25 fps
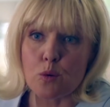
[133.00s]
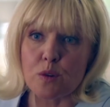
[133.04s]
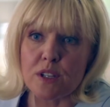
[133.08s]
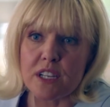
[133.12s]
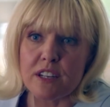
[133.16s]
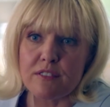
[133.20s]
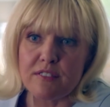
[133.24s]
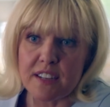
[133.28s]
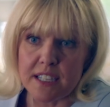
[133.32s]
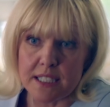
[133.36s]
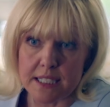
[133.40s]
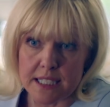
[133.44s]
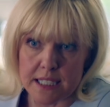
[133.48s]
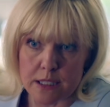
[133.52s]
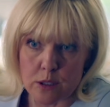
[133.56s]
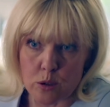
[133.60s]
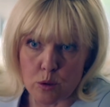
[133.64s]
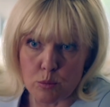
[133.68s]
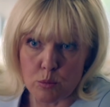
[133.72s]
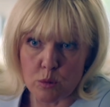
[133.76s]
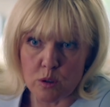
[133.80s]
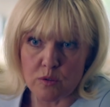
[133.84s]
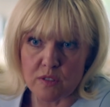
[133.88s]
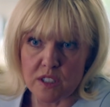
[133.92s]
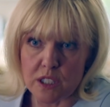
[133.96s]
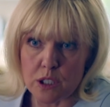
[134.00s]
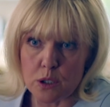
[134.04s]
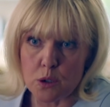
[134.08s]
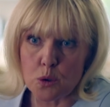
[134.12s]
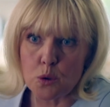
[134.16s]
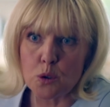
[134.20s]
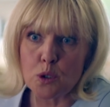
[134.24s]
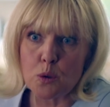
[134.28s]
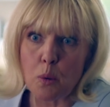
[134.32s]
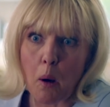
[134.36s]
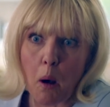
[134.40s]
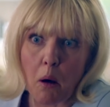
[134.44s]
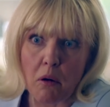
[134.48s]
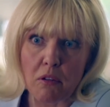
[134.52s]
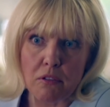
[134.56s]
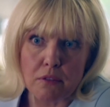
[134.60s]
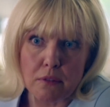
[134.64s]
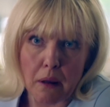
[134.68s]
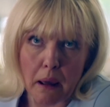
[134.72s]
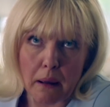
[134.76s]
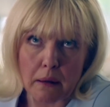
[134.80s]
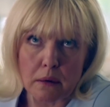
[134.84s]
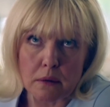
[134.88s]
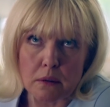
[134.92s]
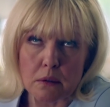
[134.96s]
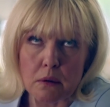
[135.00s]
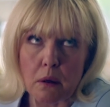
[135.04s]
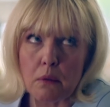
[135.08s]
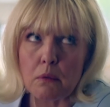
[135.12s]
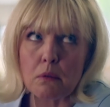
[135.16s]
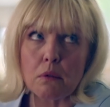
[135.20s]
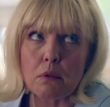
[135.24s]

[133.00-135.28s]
a role in a Vin Diesel movie to do 12th Night